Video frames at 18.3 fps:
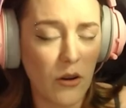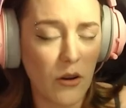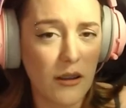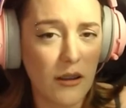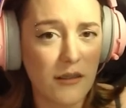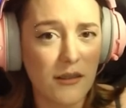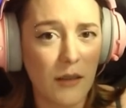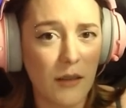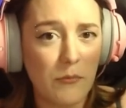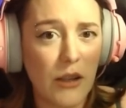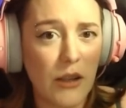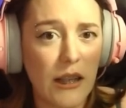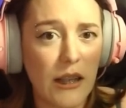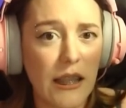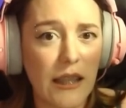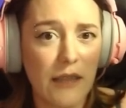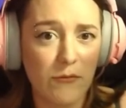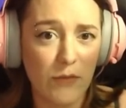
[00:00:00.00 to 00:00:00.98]
because I'm
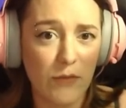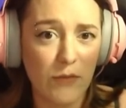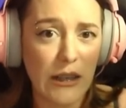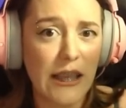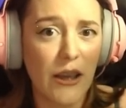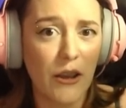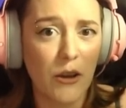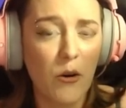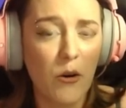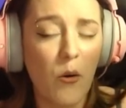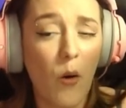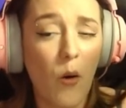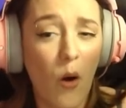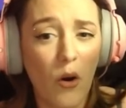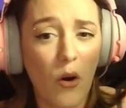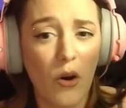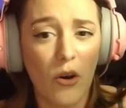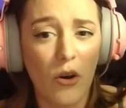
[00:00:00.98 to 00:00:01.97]
really going whole
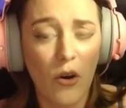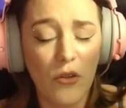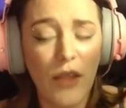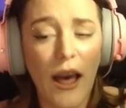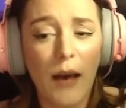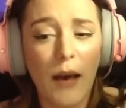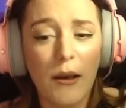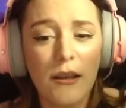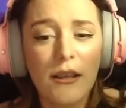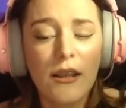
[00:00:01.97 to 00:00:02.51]
hog on that,